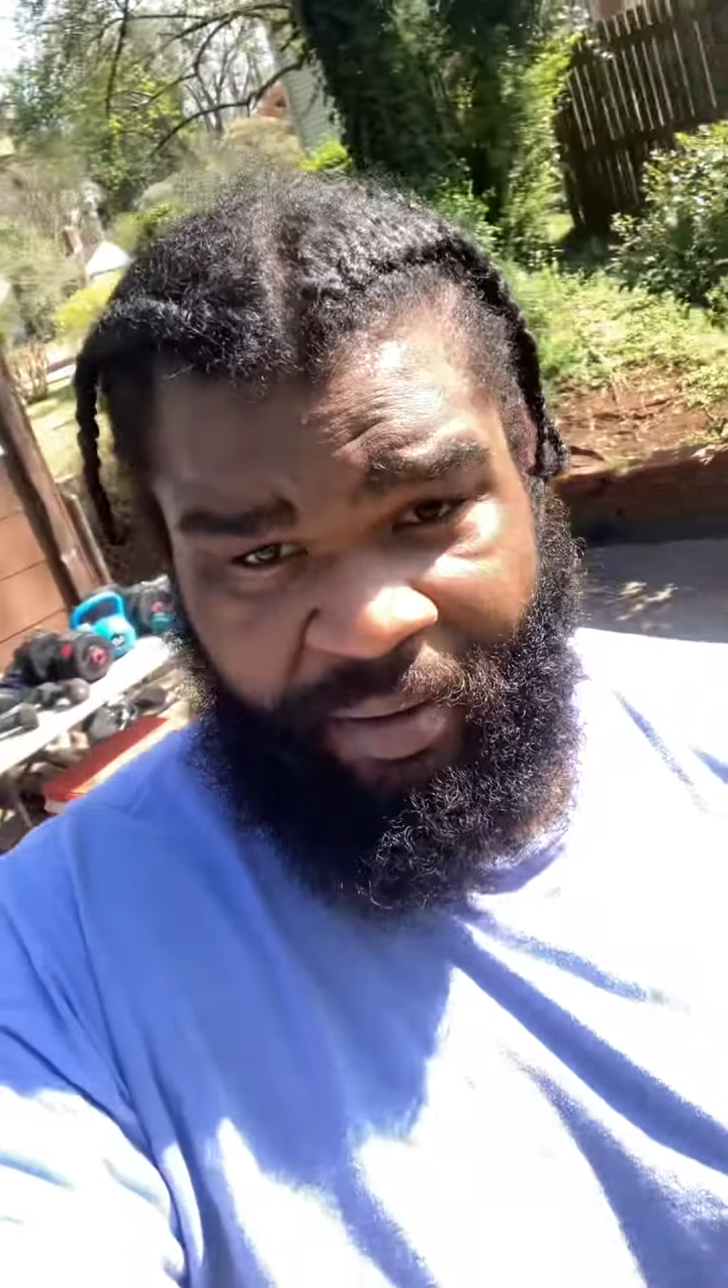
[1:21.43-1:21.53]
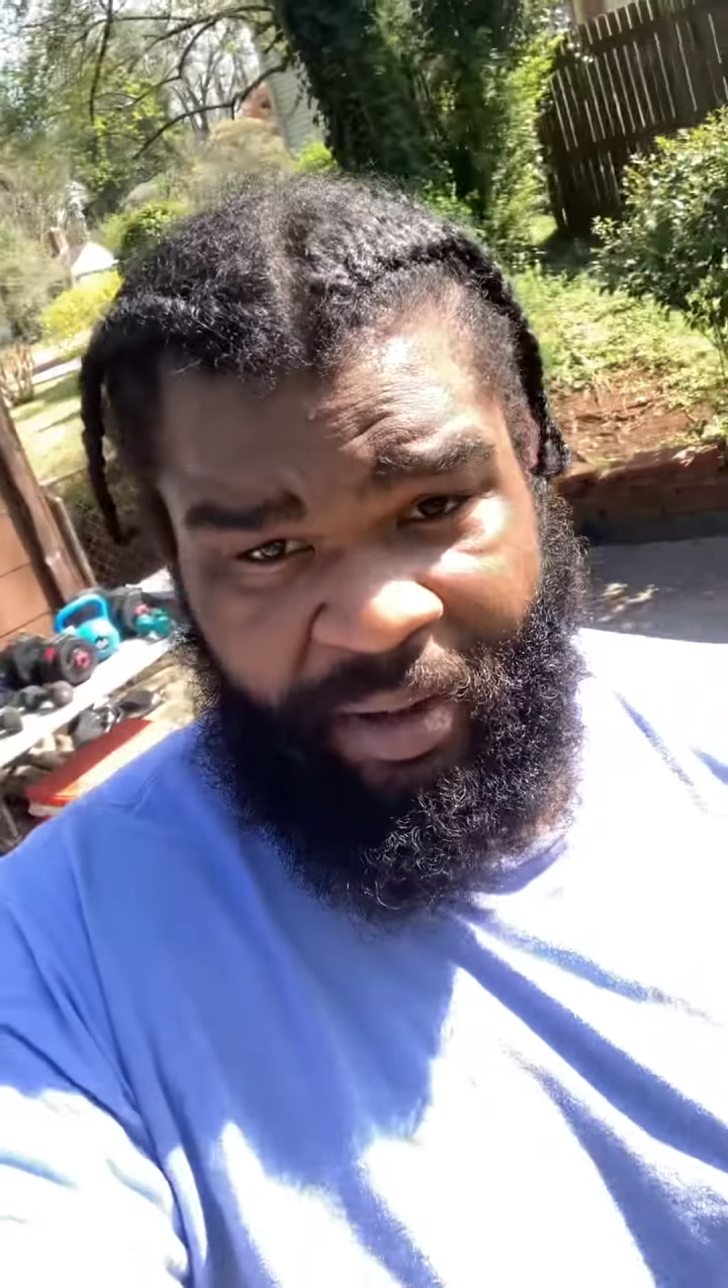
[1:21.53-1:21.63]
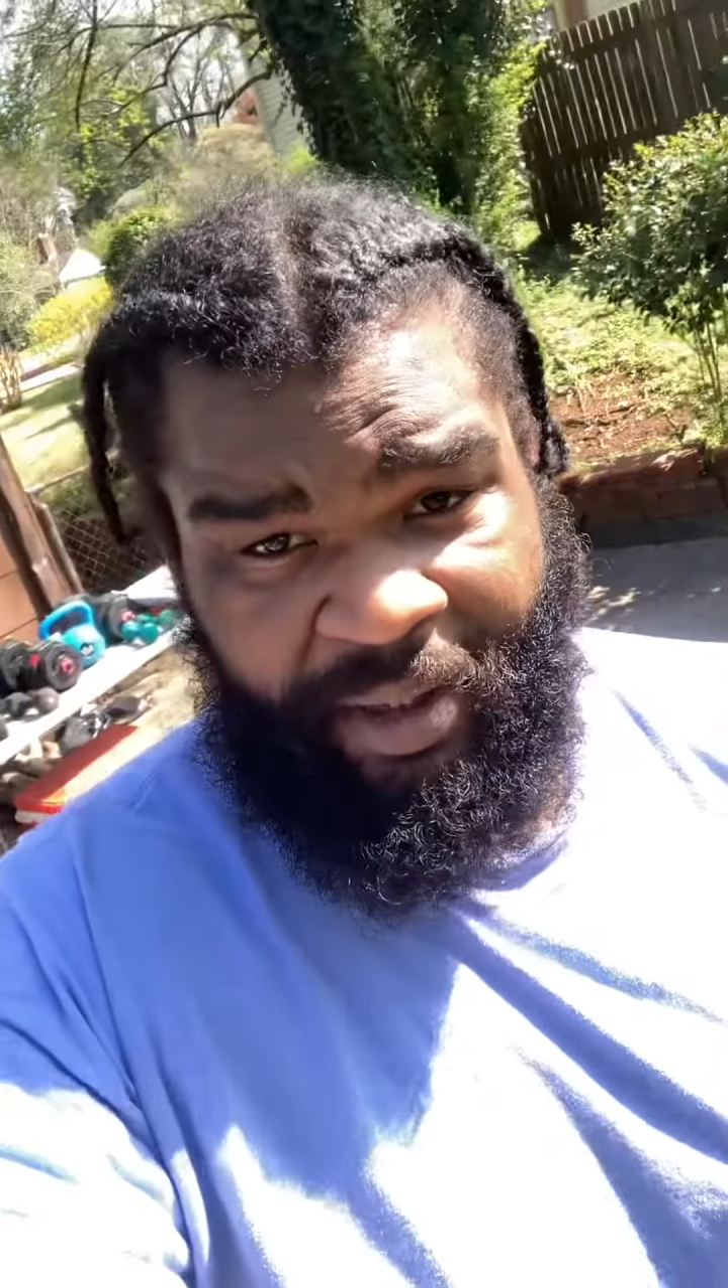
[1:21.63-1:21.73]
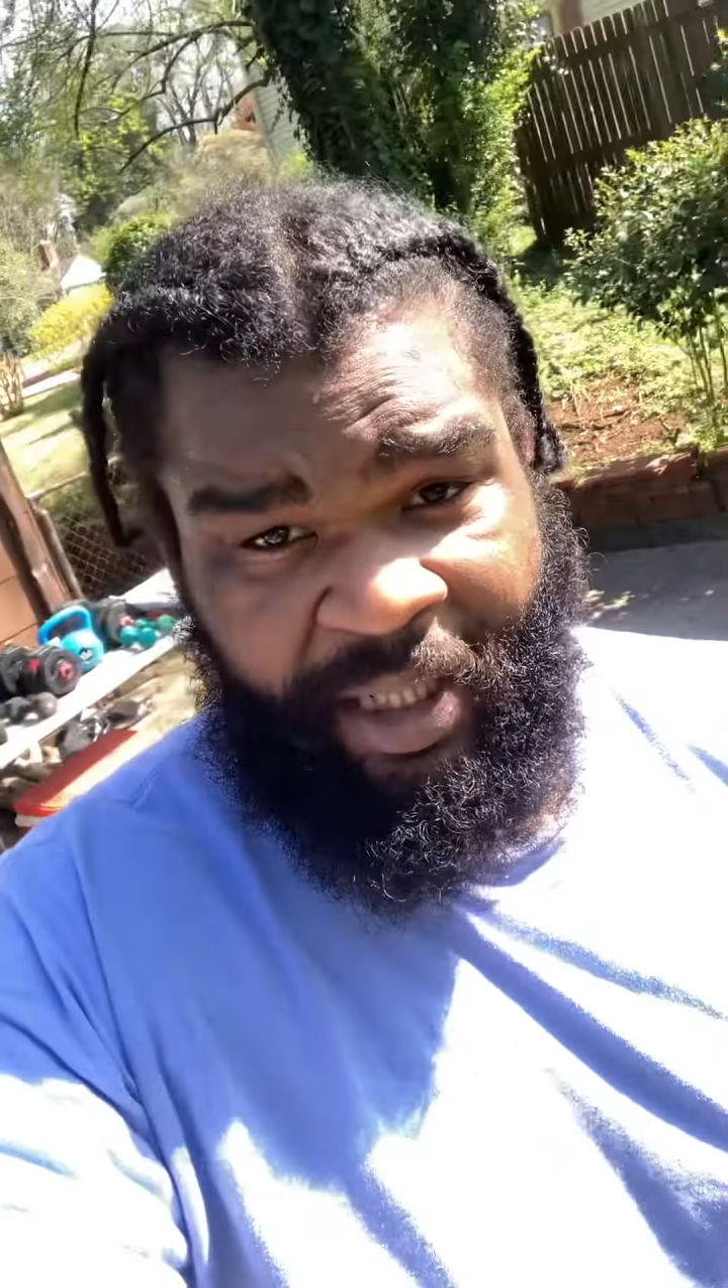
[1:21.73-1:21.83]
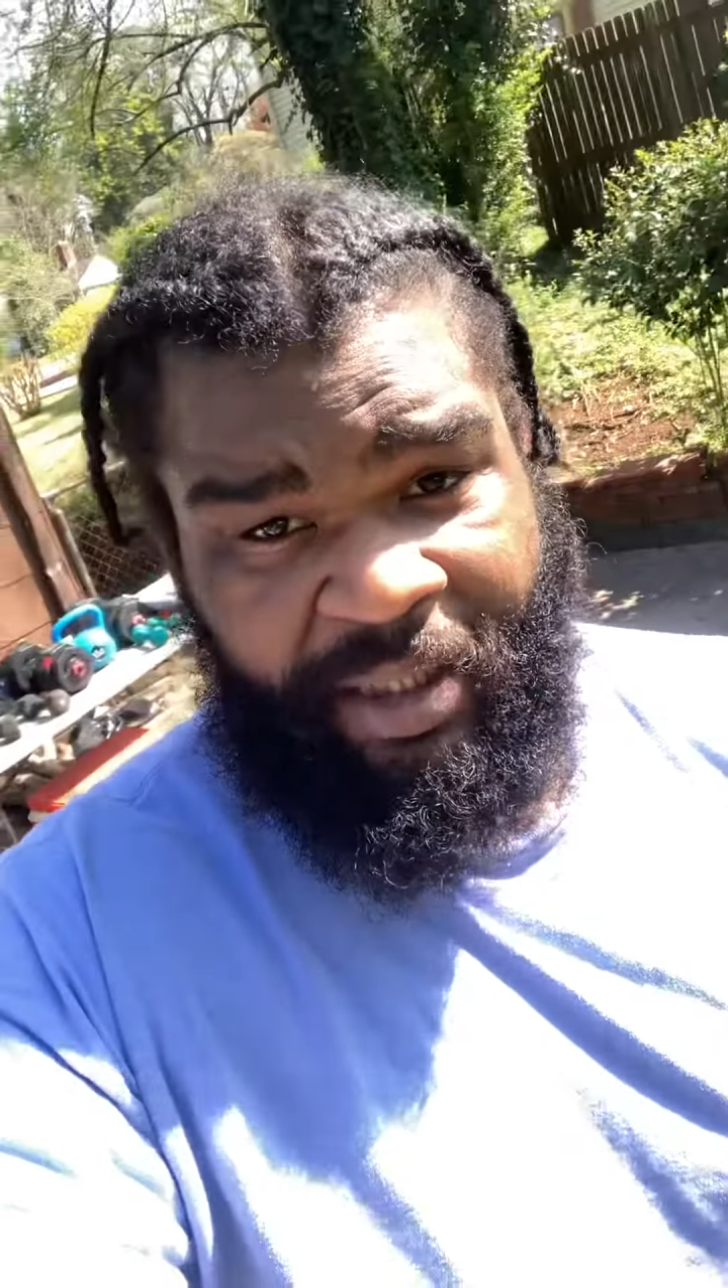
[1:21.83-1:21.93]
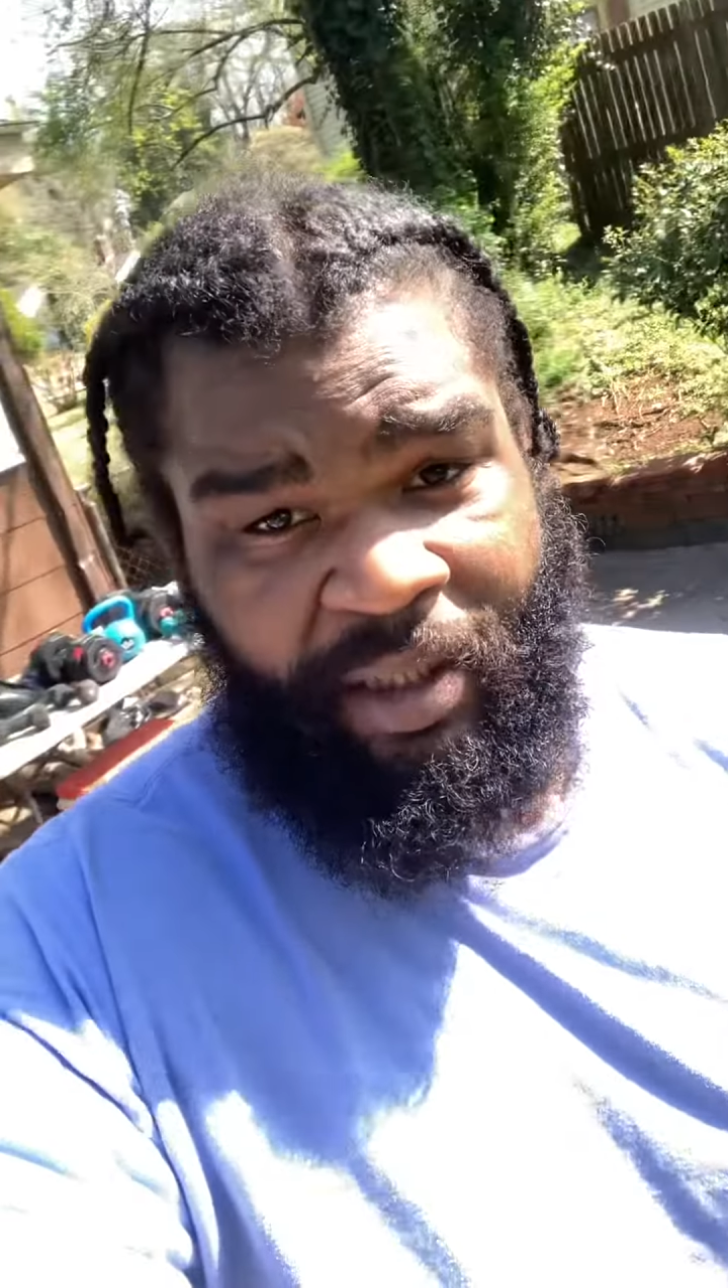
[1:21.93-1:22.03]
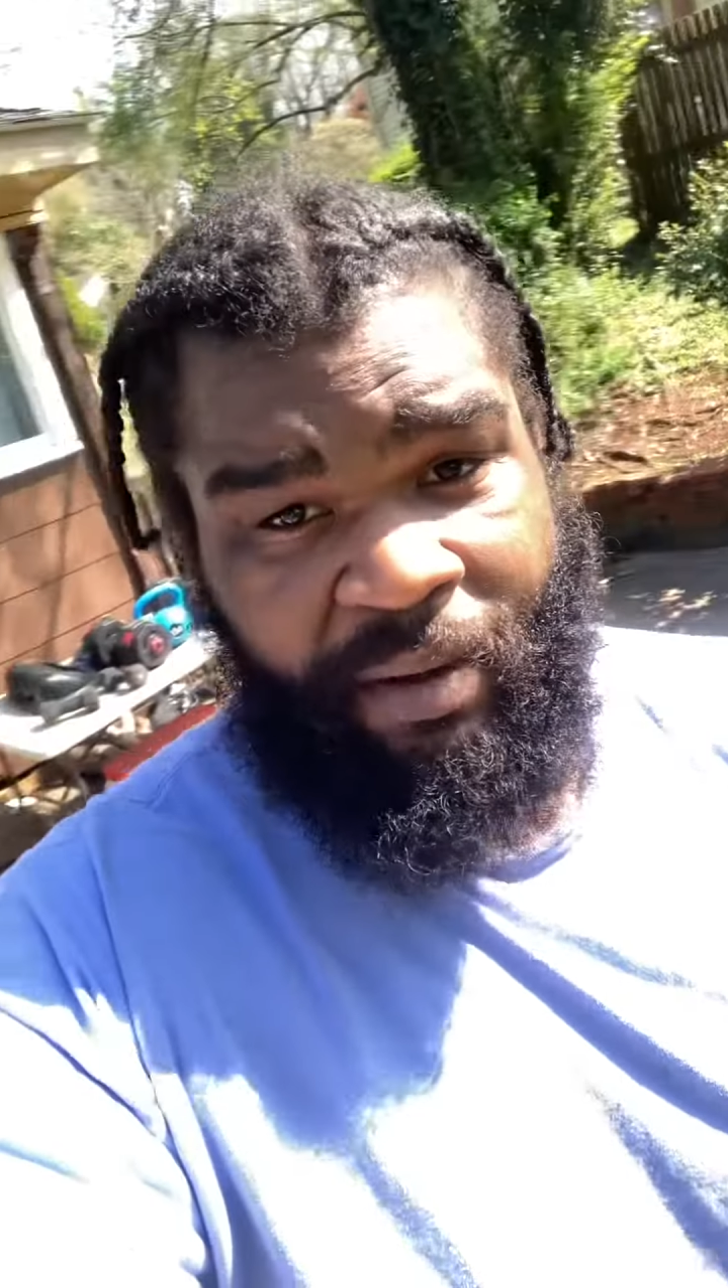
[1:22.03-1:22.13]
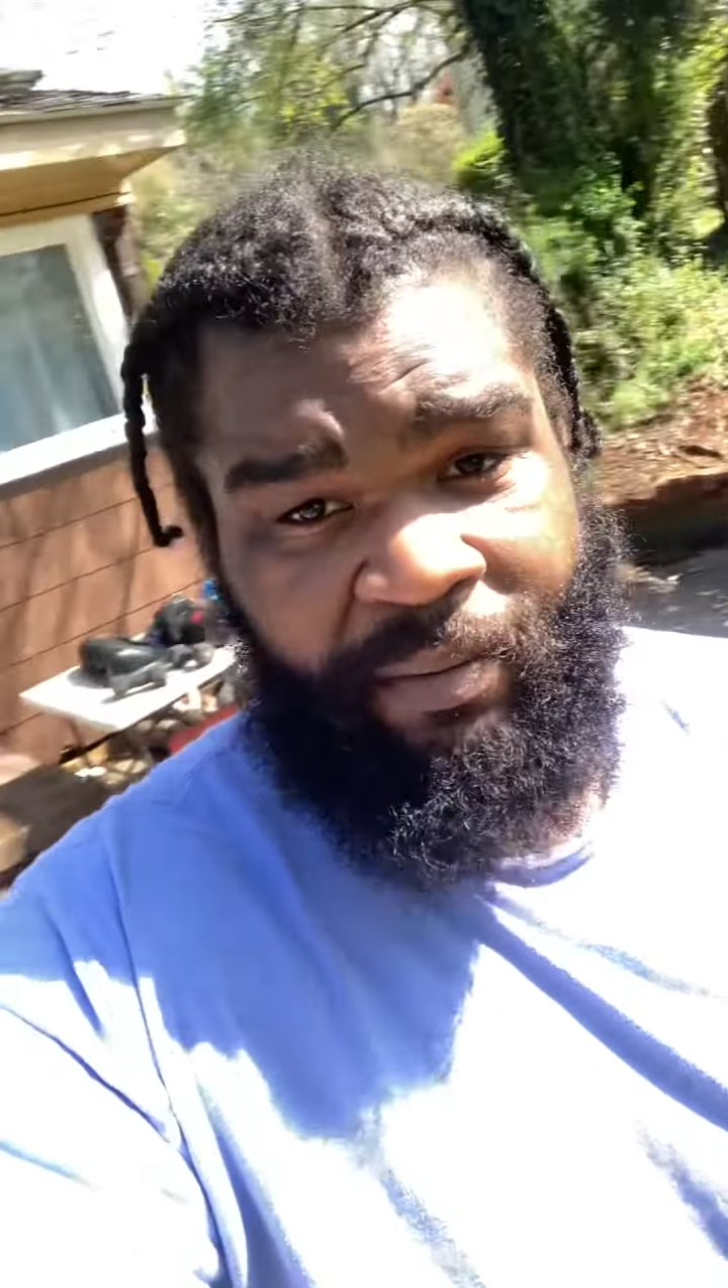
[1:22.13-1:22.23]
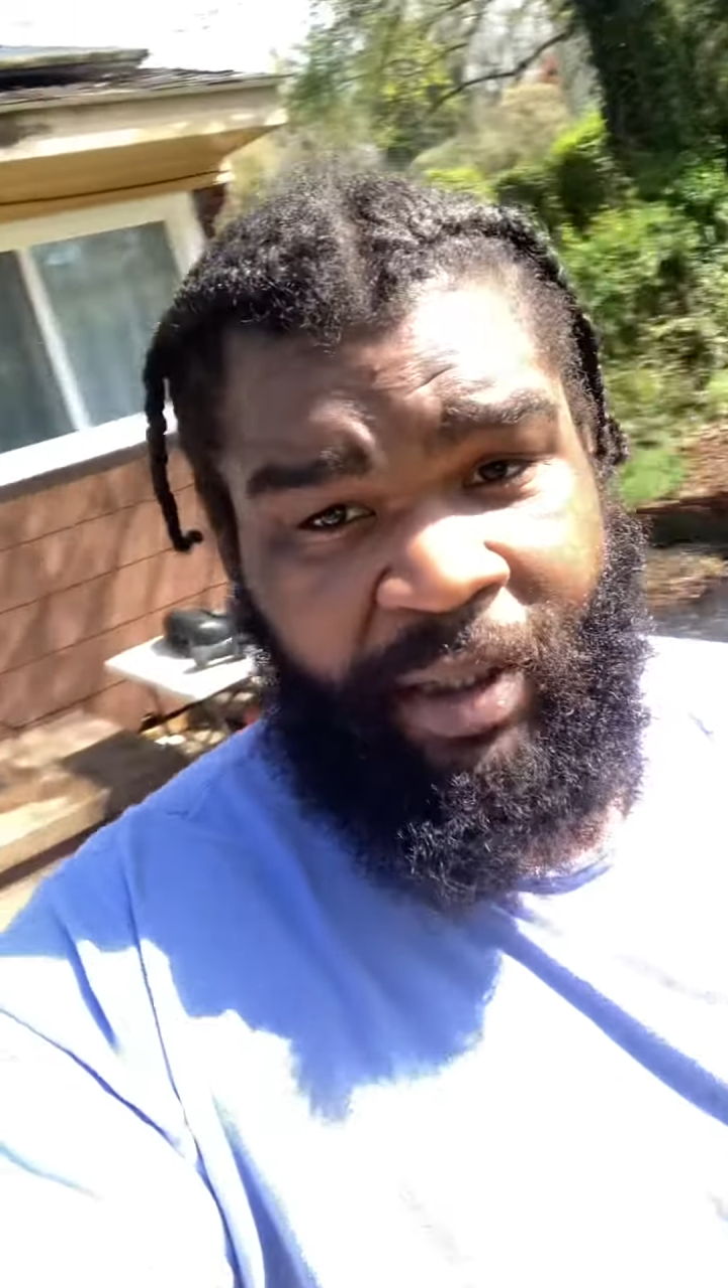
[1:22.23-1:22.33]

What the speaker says: is that something